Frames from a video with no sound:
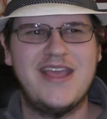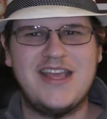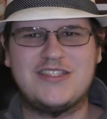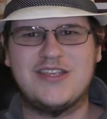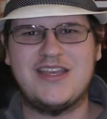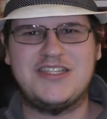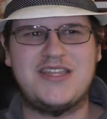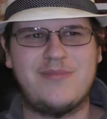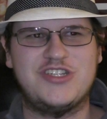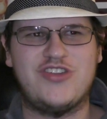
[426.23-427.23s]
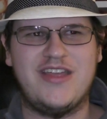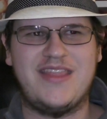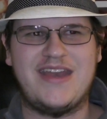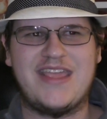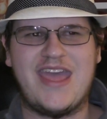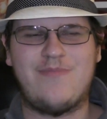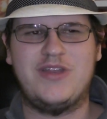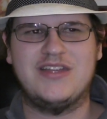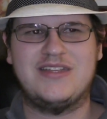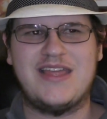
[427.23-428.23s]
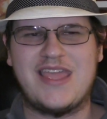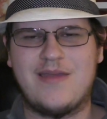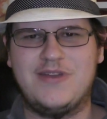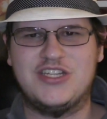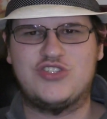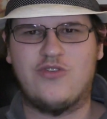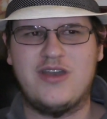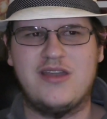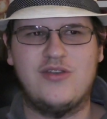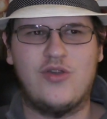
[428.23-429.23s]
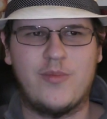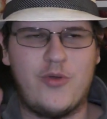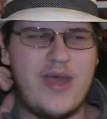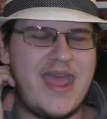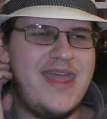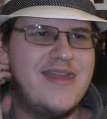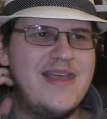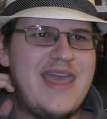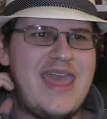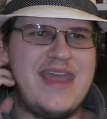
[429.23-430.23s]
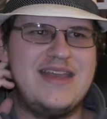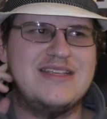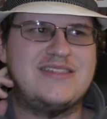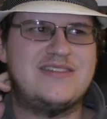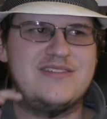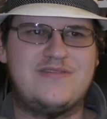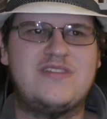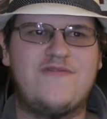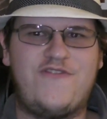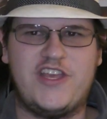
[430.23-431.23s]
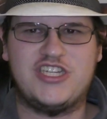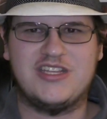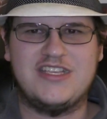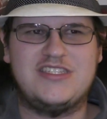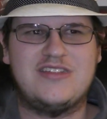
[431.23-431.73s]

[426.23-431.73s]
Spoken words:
It's demonstrated that it can't be destroyed in a normal way, and is sufficiently